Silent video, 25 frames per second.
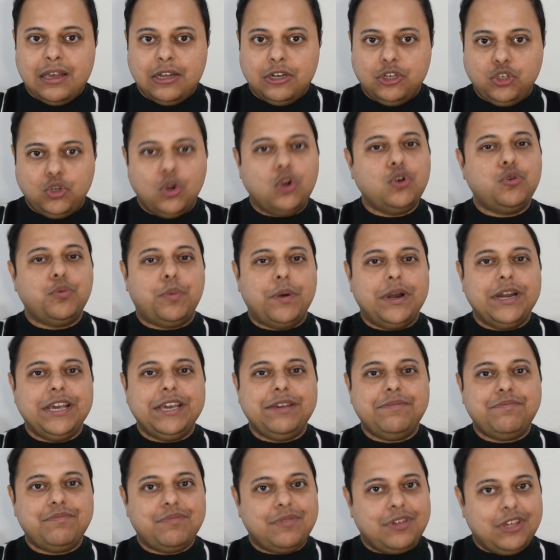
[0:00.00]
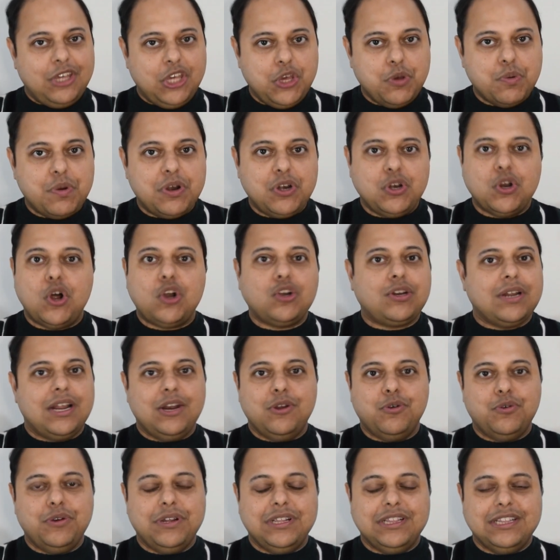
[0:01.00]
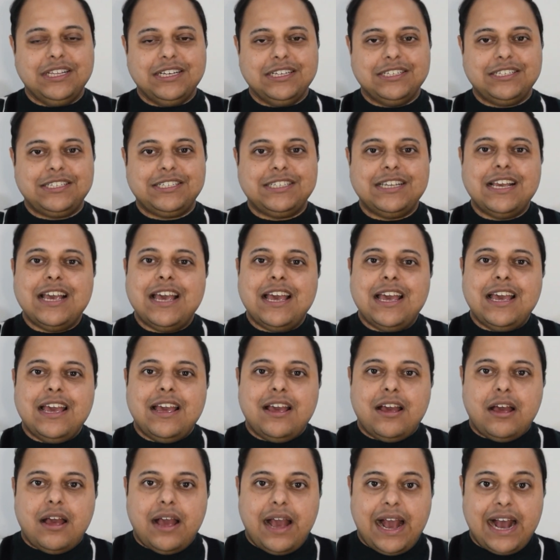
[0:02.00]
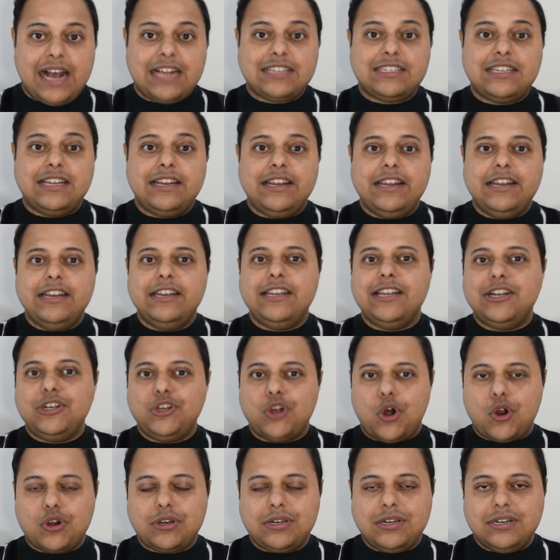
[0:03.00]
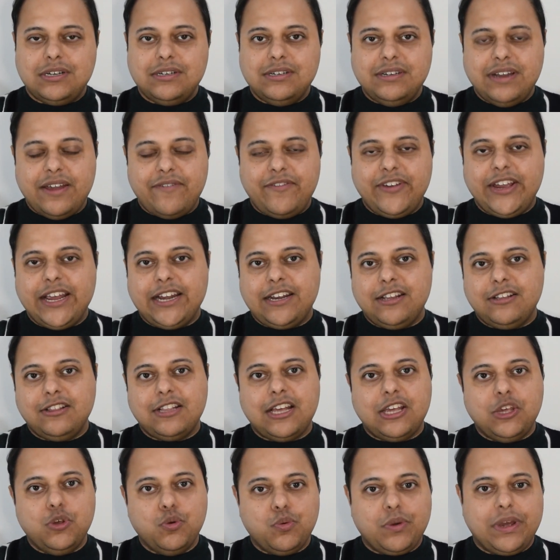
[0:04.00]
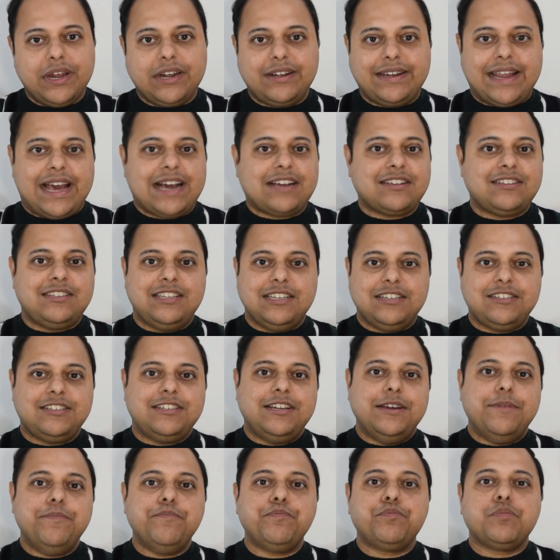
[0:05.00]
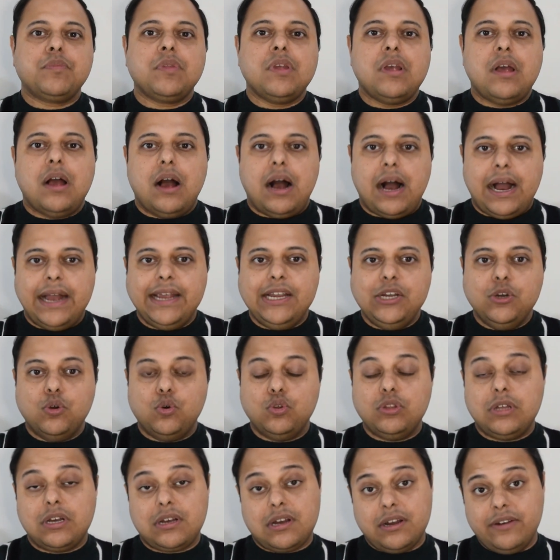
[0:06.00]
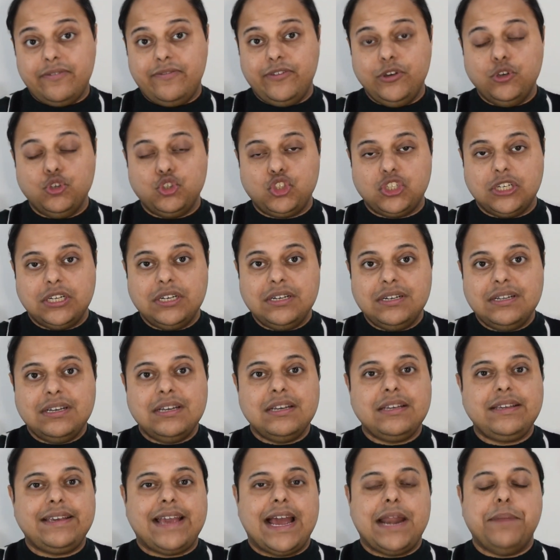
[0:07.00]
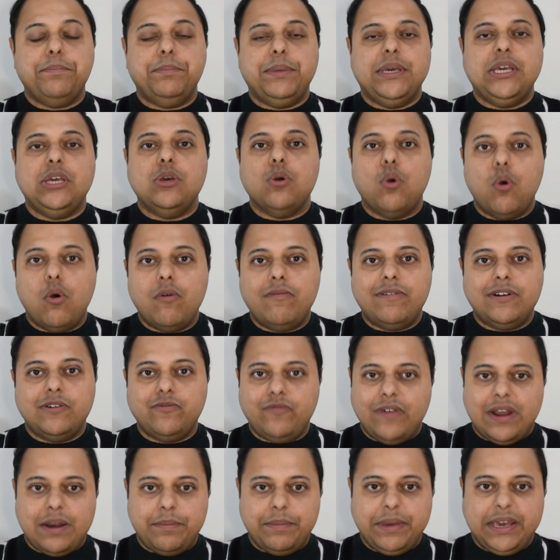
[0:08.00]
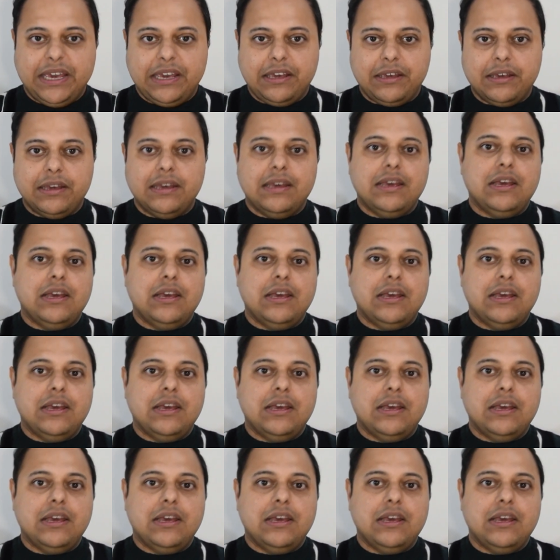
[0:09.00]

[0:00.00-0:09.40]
Don't worry, you are not alone in this. As an Indian doctor navigating the UK tax system, I know the confusion can be overwhelming.